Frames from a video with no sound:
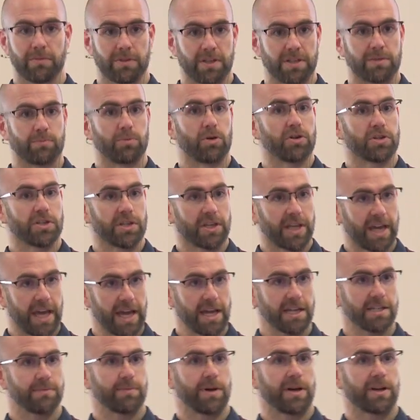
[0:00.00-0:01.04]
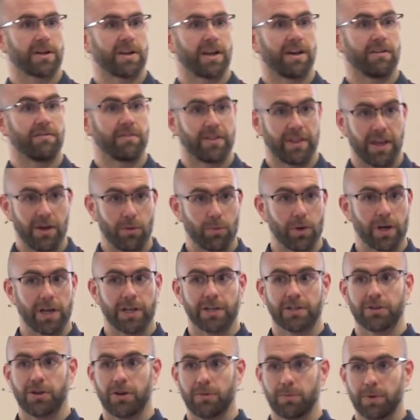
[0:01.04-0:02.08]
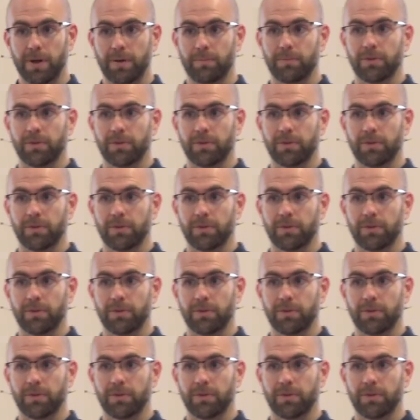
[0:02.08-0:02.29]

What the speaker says: this person cares about love and they're willing to open